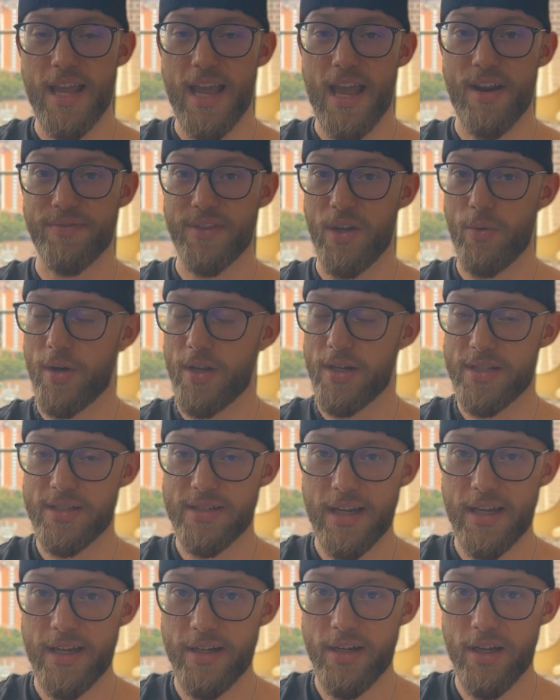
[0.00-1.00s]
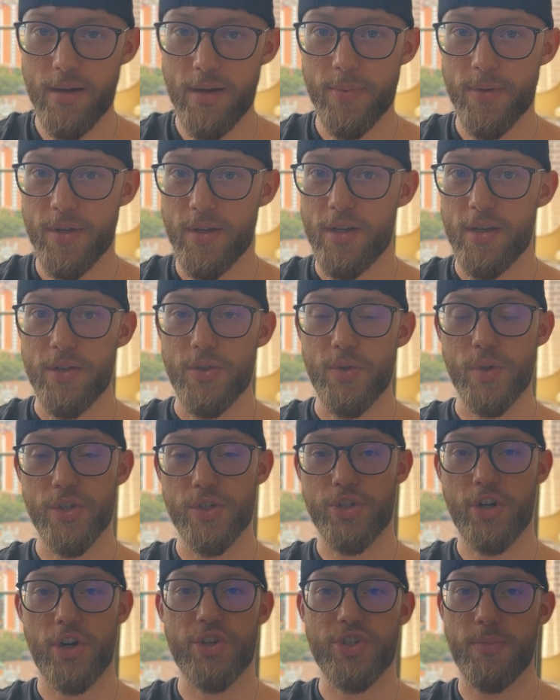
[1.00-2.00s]
And if they want to sign up, you
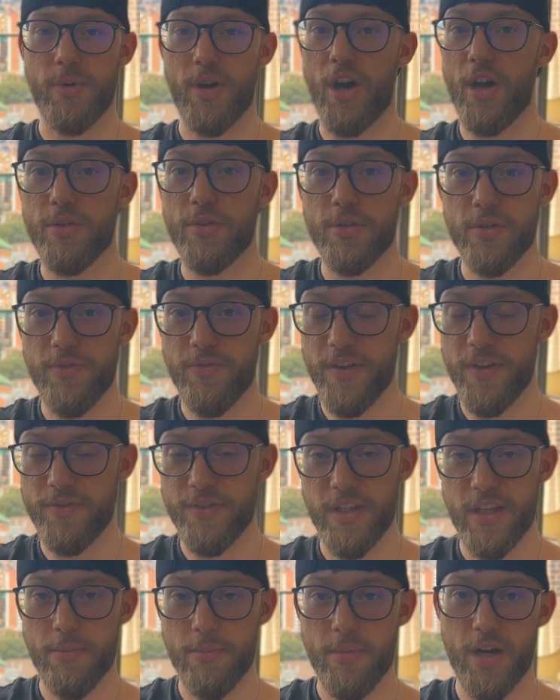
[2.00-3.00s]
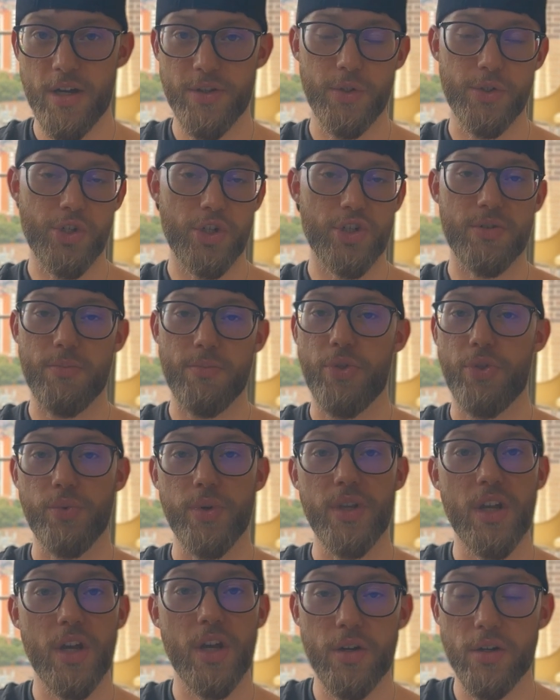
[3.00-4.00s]
can charge them $150 a month, you can charge them
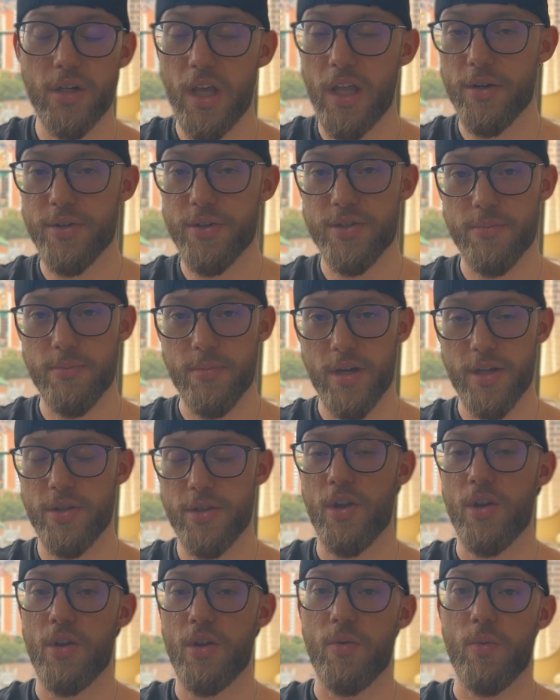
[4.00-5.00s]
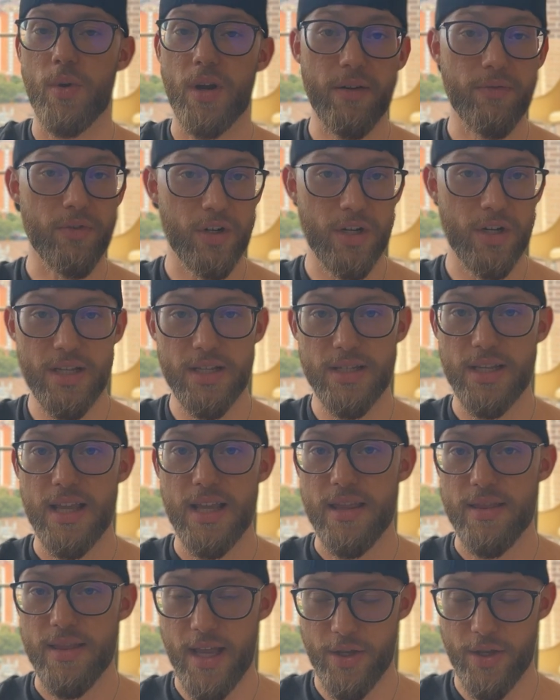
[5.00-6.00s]
$300 a month, whatever it is
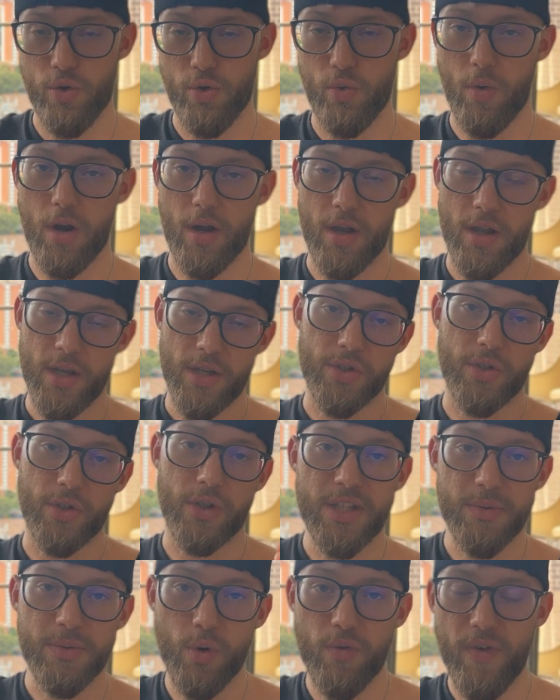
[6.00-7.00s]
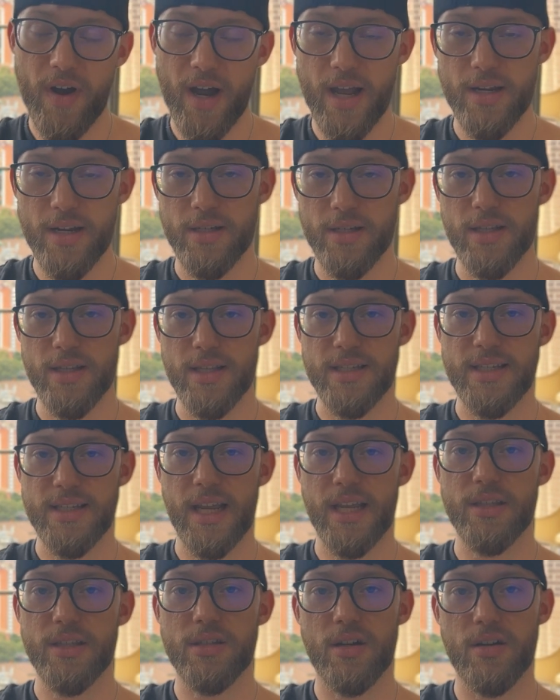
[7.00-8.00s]
that you want. So let's move on to the
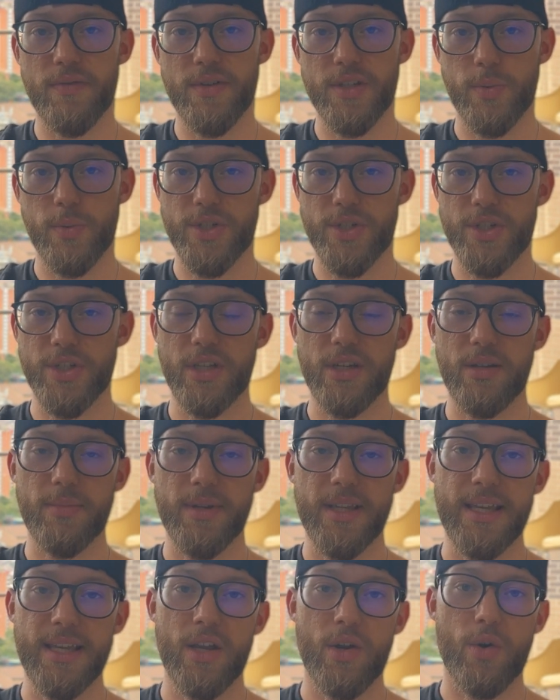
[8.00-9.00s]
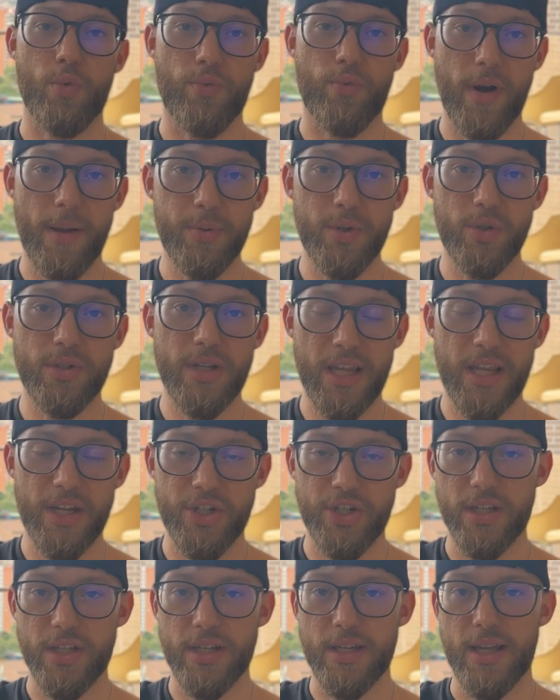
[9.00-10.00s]
second service, which is going to be
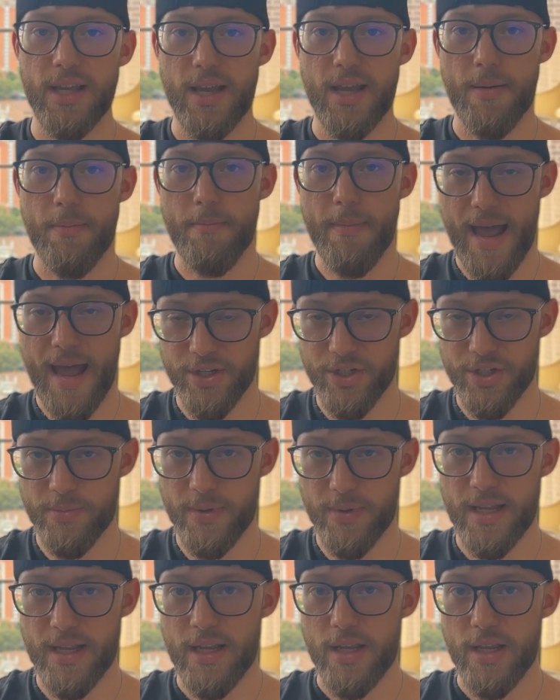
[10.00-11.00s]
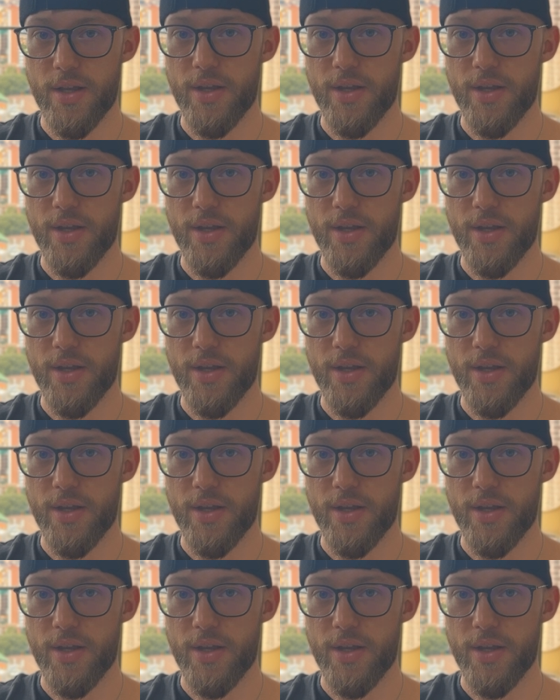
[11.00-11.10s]
reputation management.